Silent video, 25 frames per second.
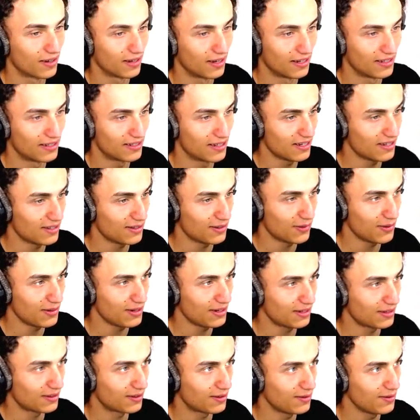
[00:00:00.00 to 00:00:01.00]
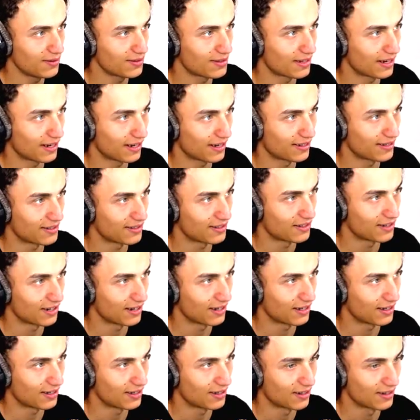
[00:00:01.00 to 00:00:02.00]
It says 22 seconds,
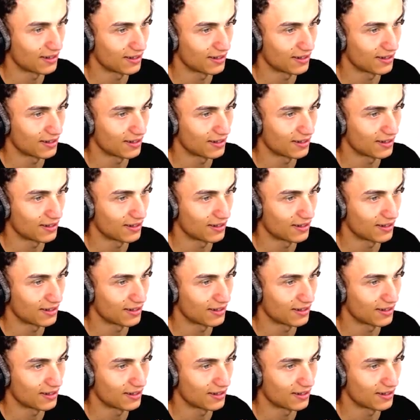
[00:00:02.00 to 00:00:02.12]
Jelly.